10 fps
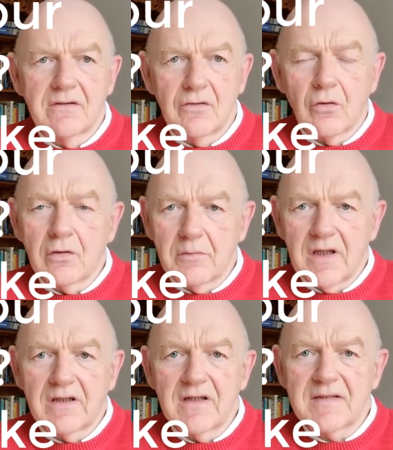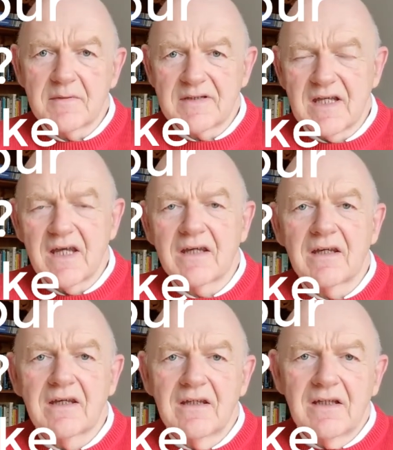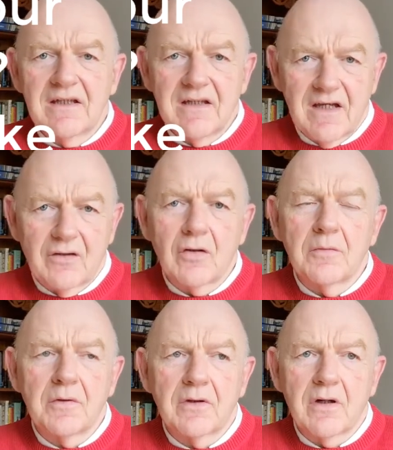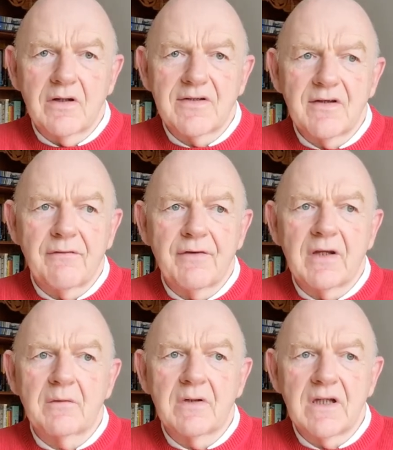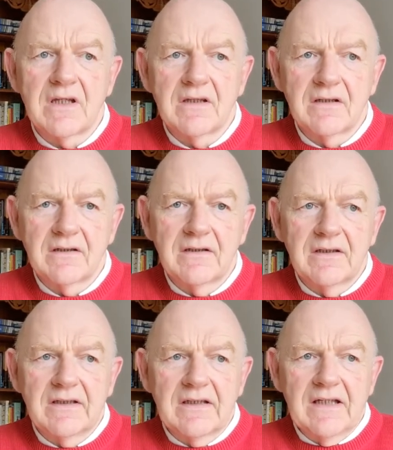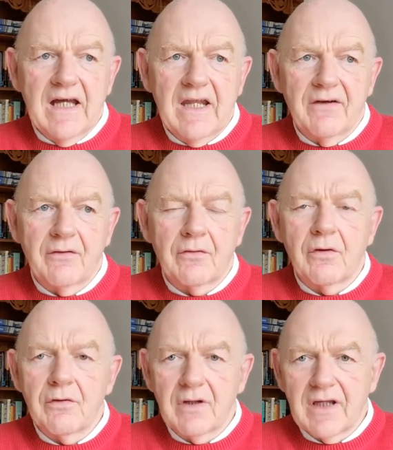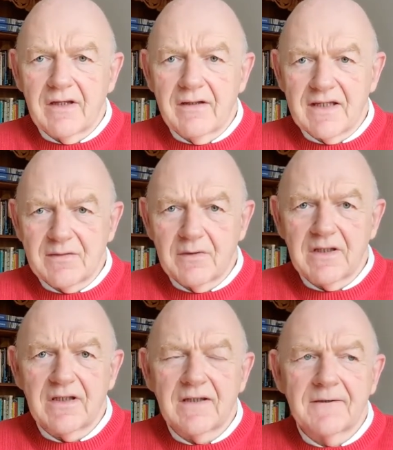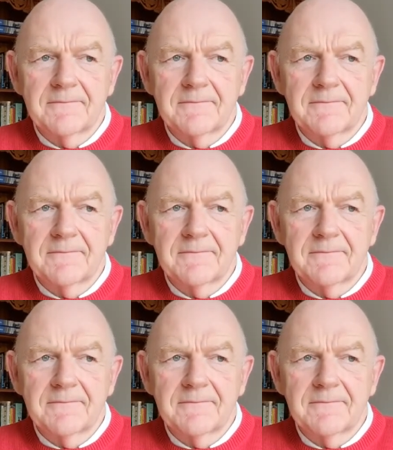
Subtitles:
don't make this mistake that I come across frequently, and it occurred again this week.